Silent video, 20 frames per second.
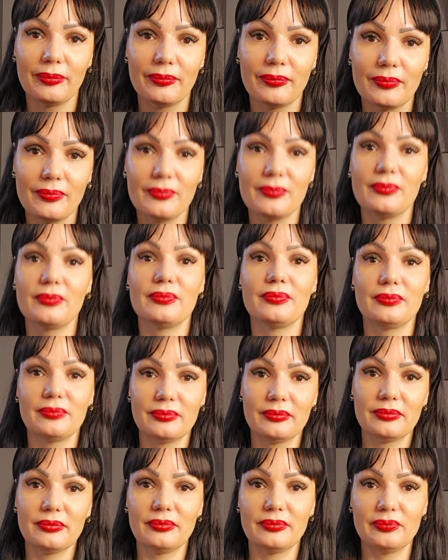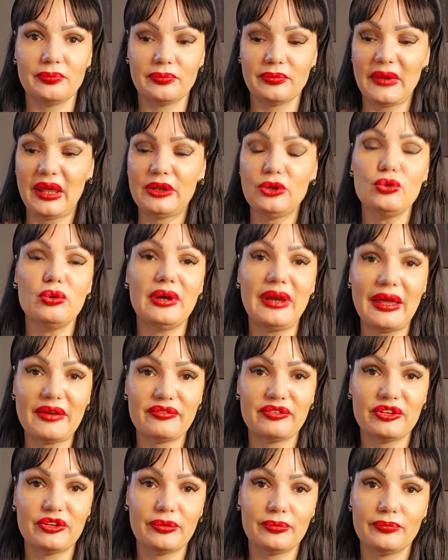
and you left.